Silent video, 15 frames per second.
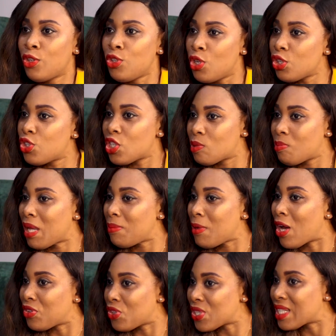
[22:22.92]
you just made me
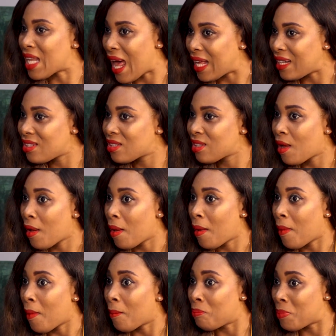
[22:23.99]
understand
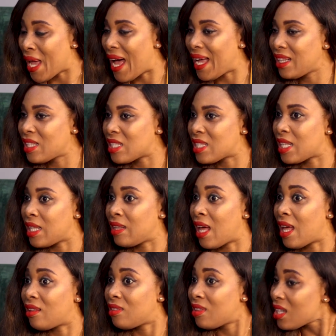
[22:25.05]
behind the scene
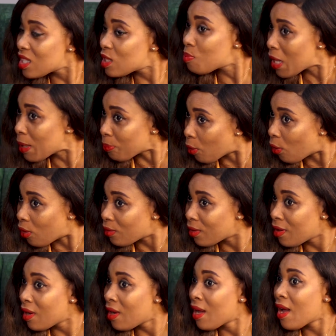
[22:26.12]
that these people
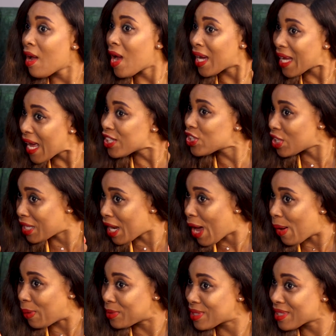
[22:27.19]
are cashing
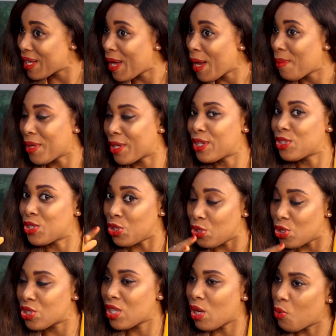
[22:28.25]
out, because you
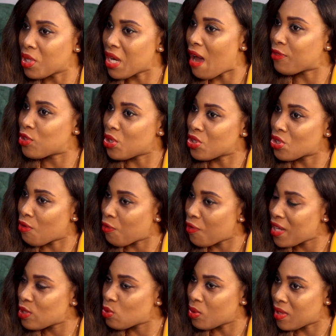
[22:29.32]
usually would have to
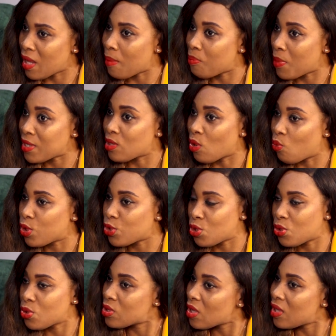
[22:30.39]
interface with them based on what
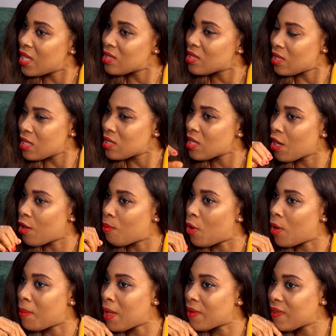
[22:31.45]
you do. So let's hear
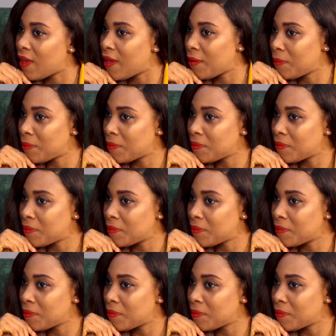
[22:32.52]
more about that.